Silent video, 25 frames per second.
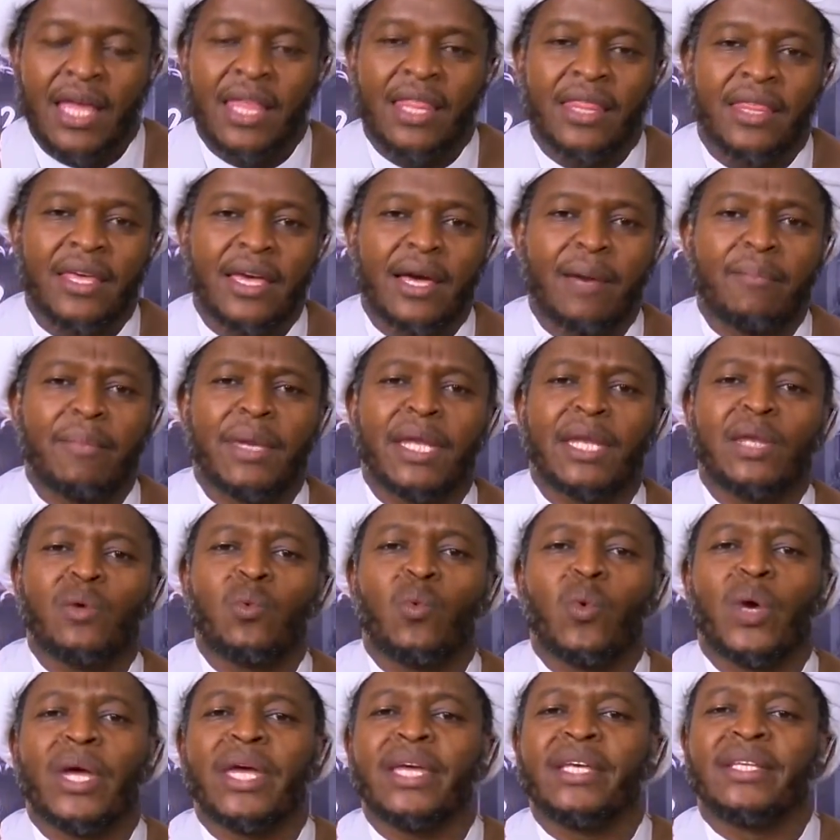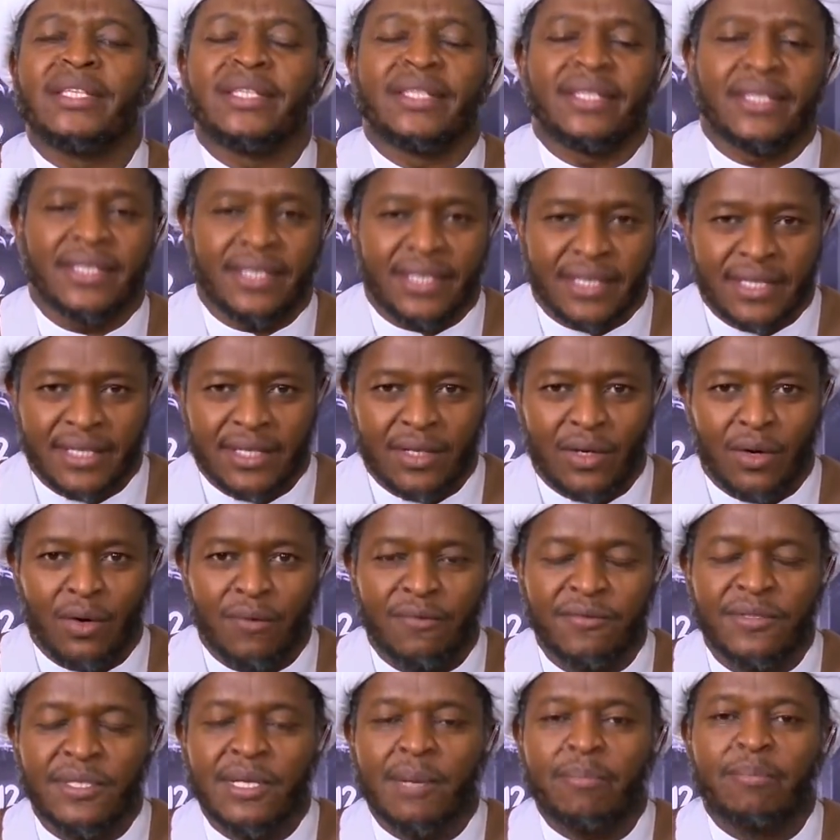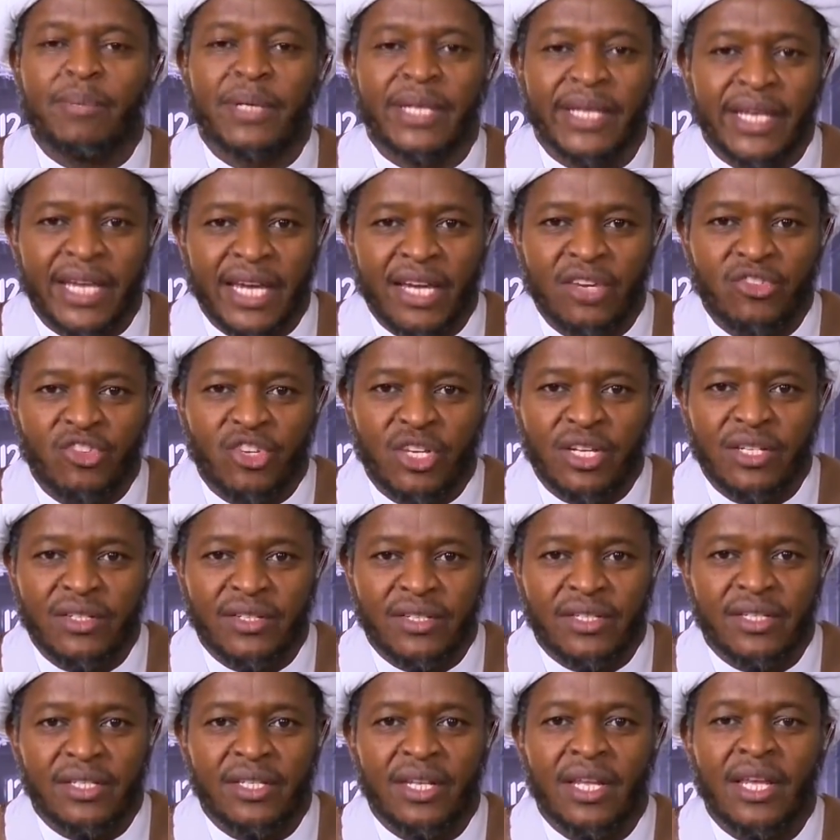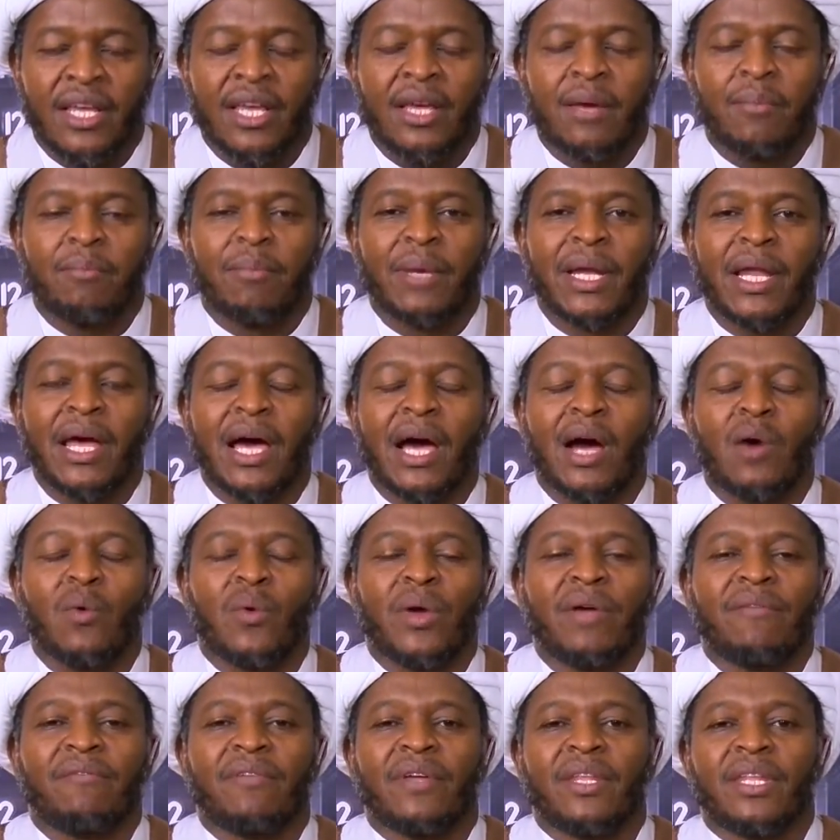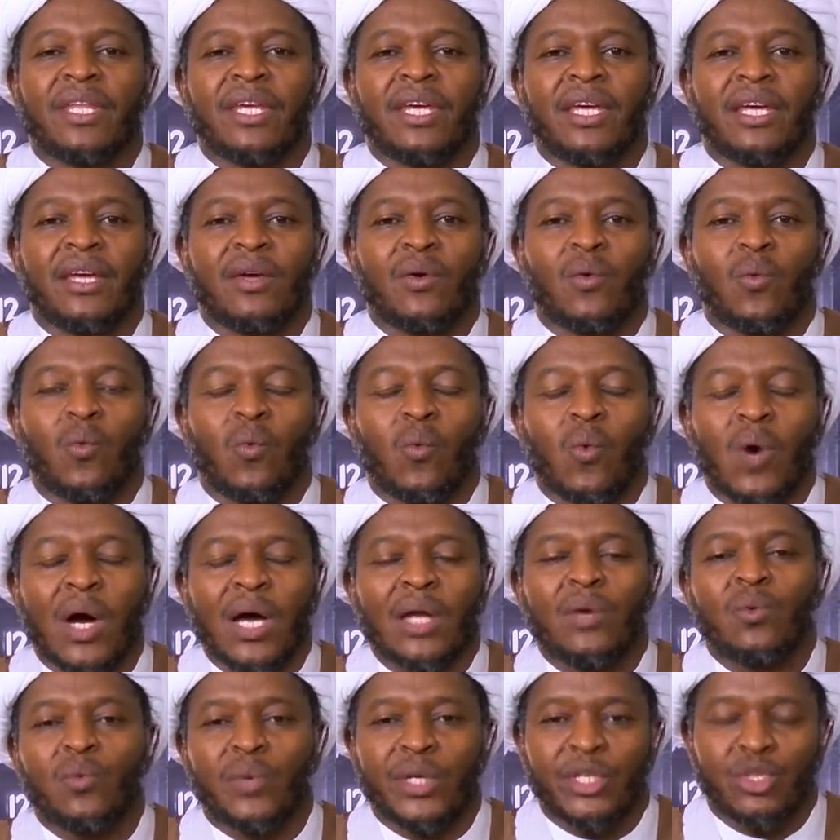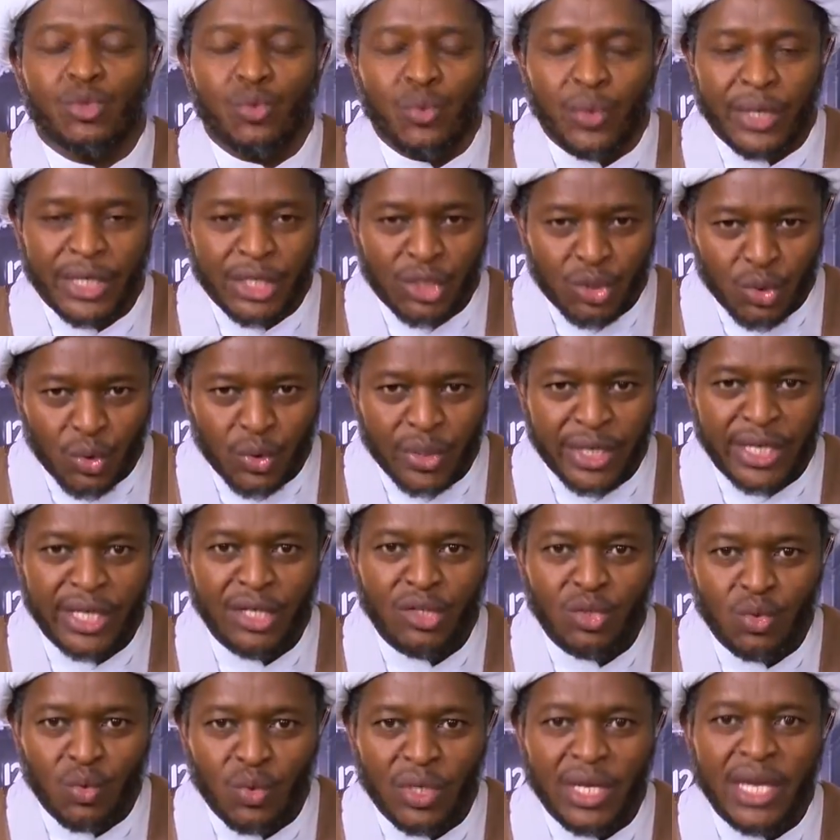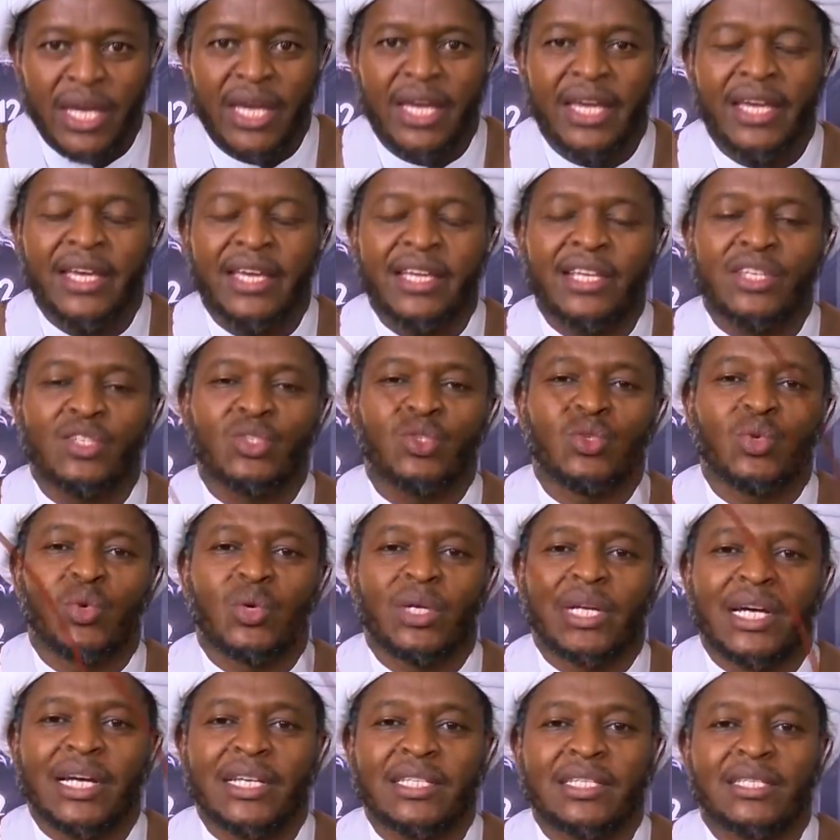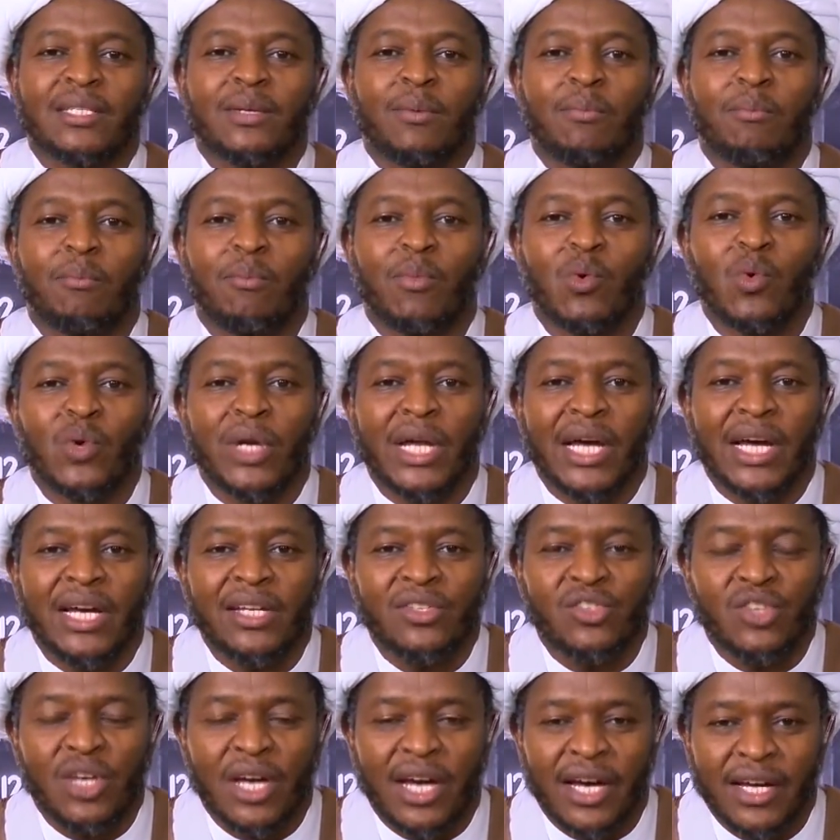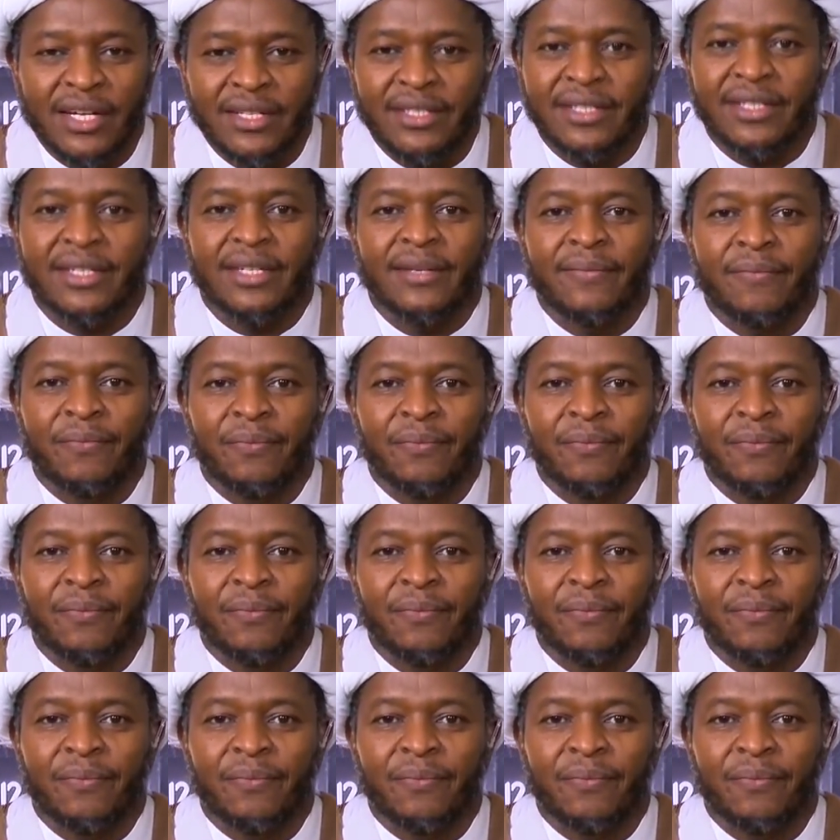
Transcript: There are many ways of supplications. But however, the one which we are talking today is known as munajat,